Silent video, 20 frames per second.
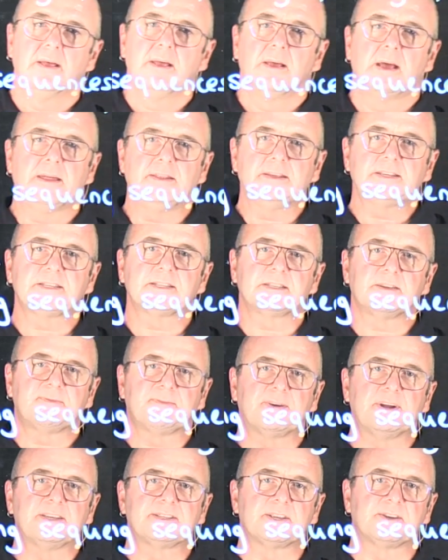And this is a
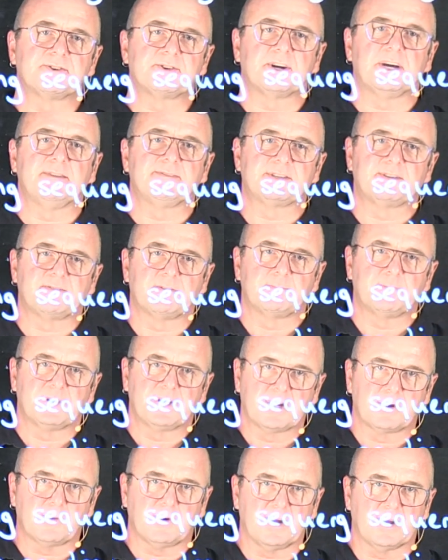phrase that drives everybody
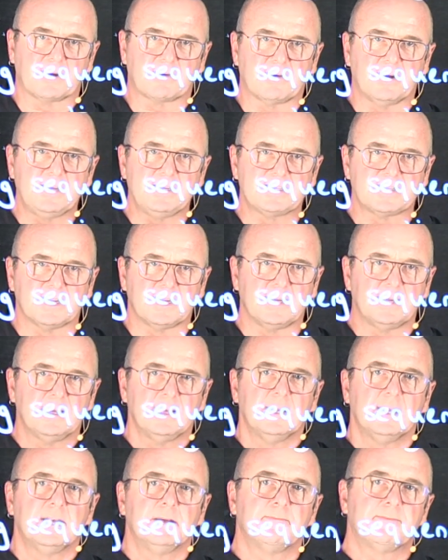quite crazy.
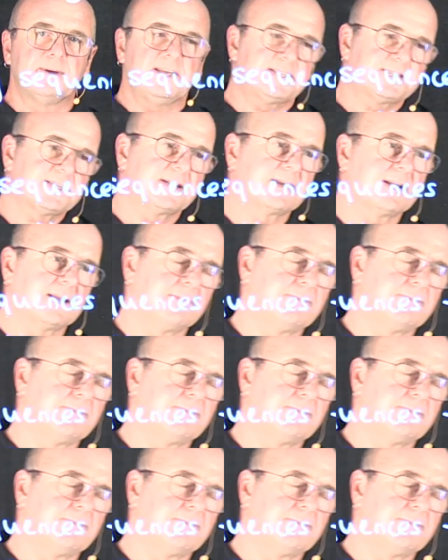Basically